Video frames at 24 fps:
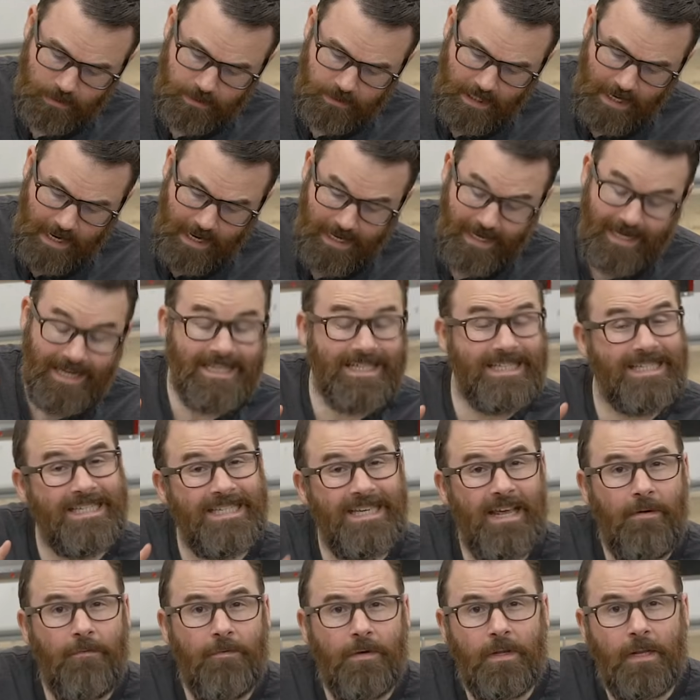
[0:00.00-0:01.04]
to take
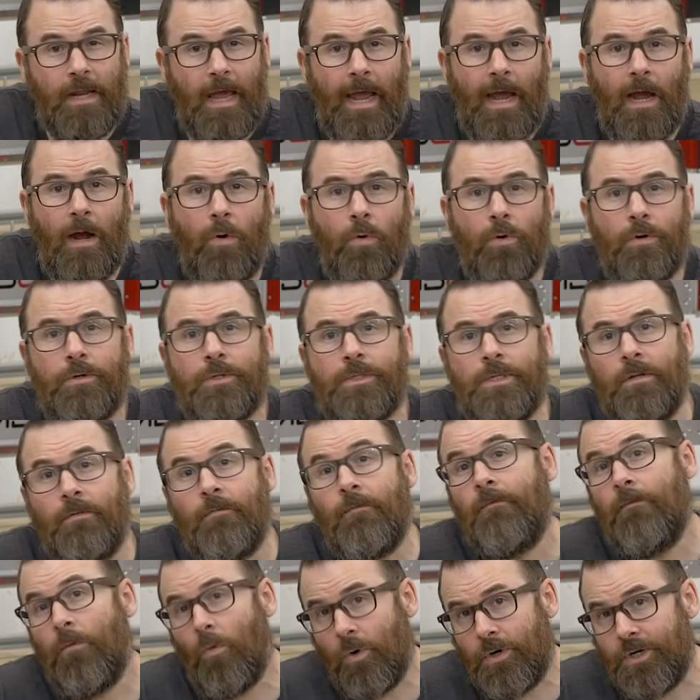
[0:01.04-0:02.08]
7 hours
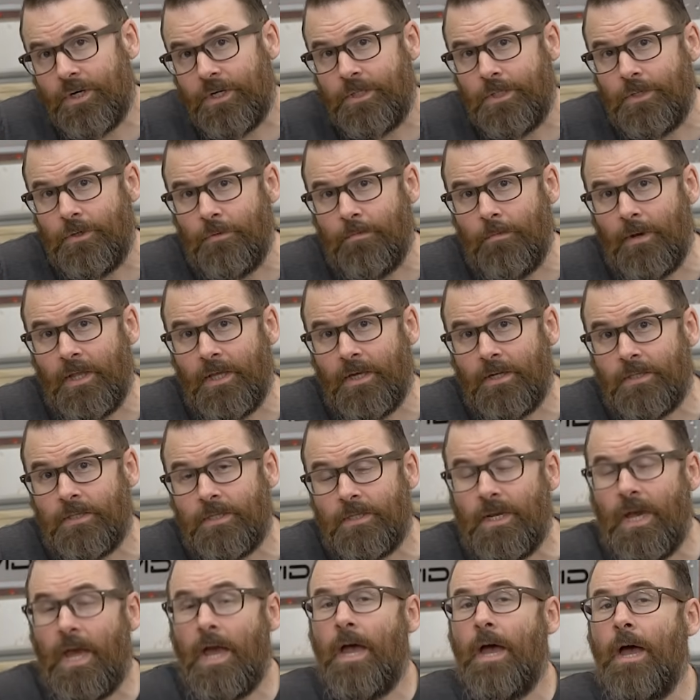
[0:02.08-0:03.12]
and 42
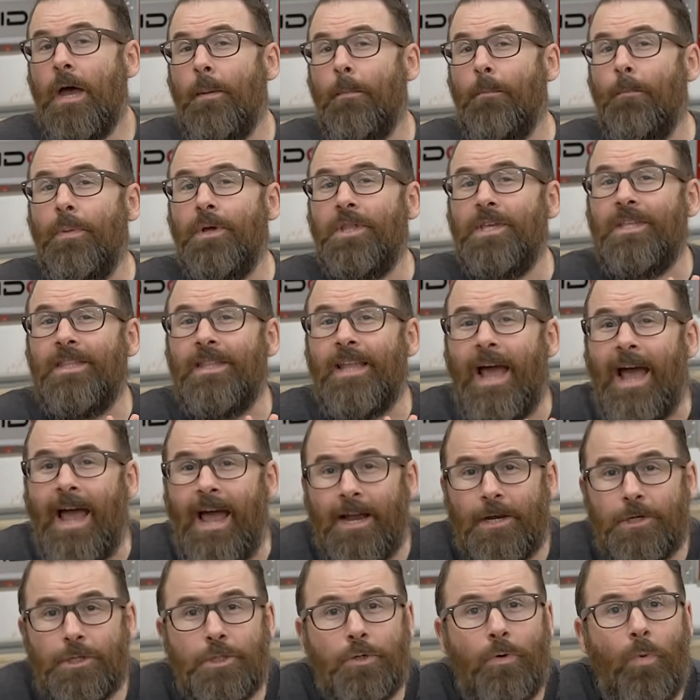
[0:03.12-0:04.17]
minutes but in
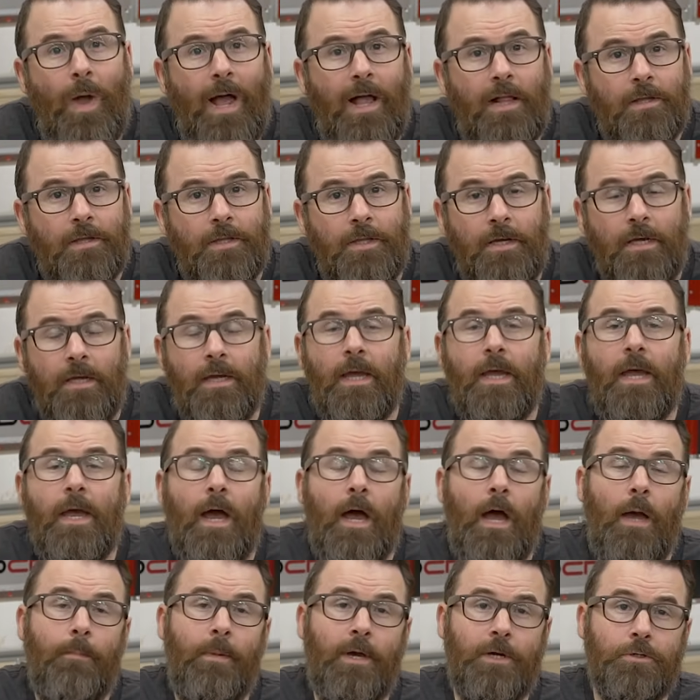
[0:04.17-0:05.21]
actuality,
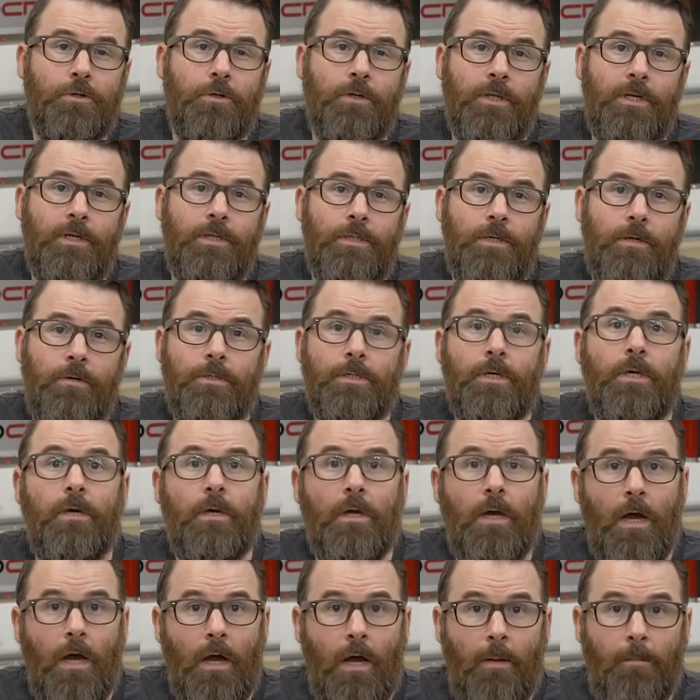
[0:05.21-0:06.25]
I measured this
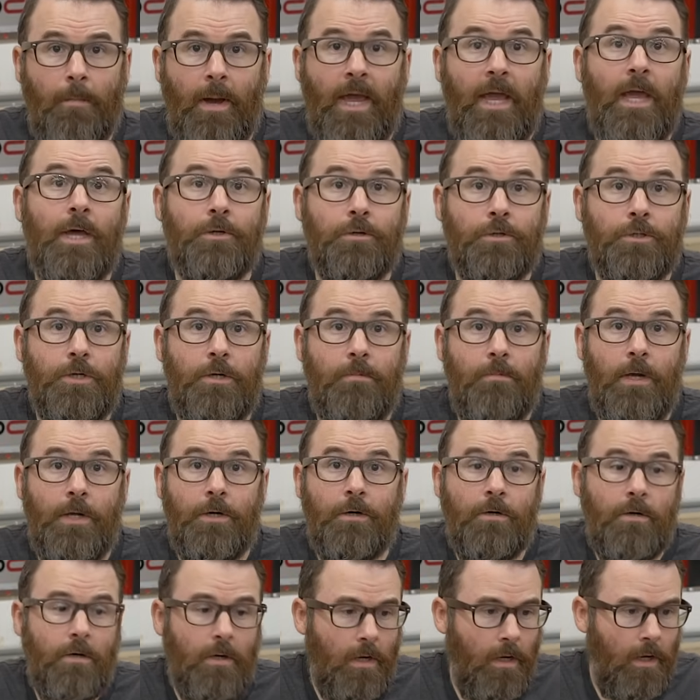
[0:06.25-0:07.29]
using uh, my energy
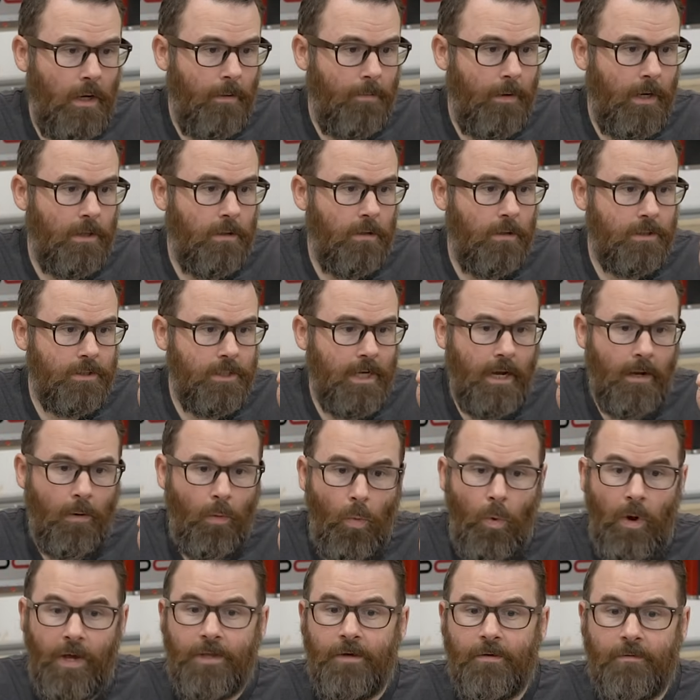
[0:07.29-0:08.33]
meter. Um, I looked at
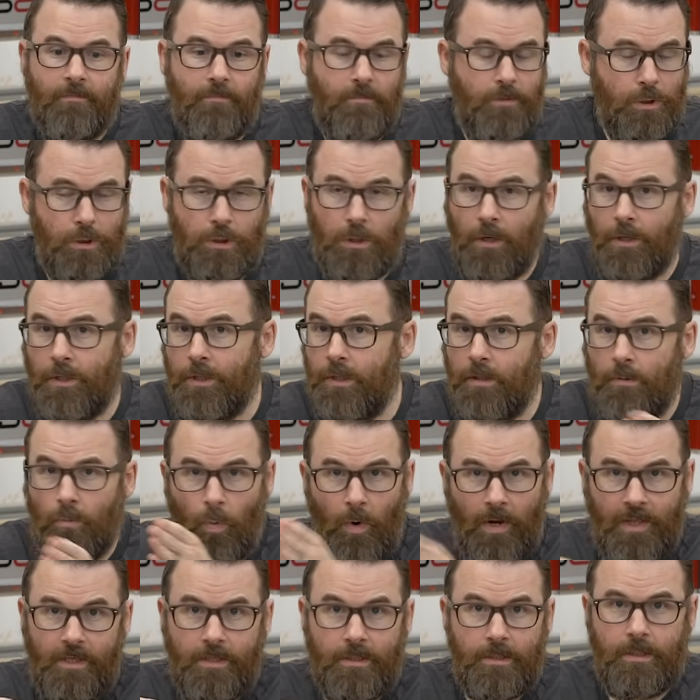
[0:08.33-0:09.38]
when it started and
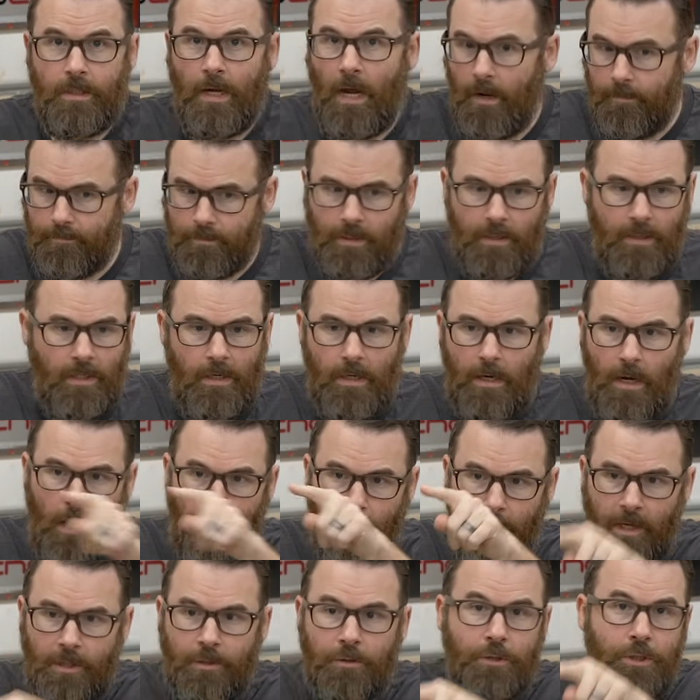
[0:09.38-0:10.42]
when it stopped, the
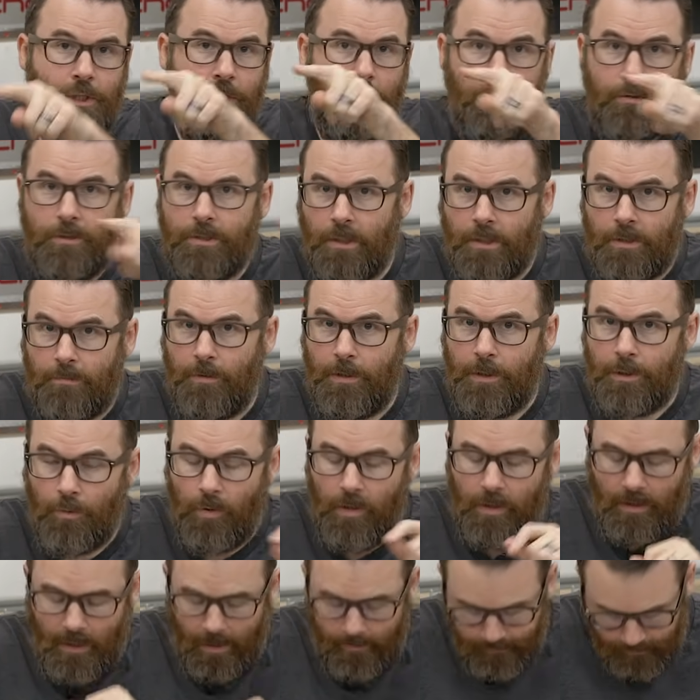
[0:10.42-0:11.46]
um, energy usage
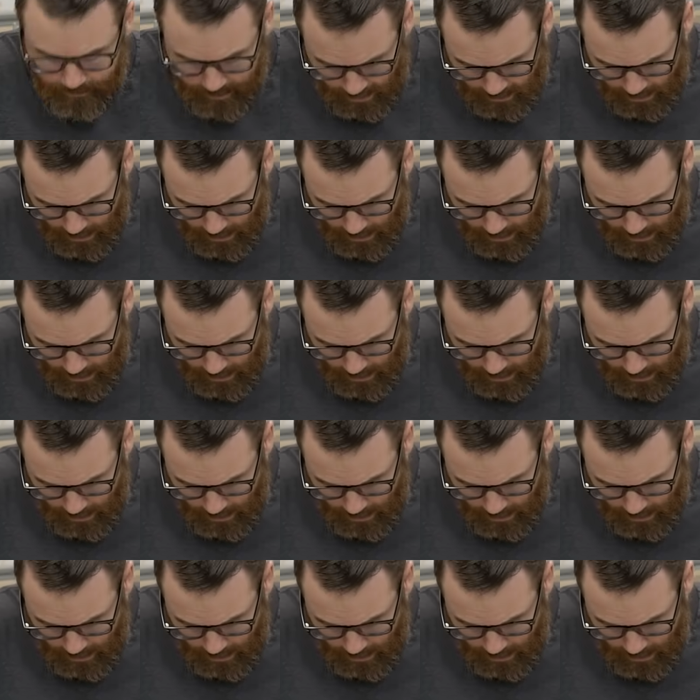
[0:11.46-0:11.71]
between them.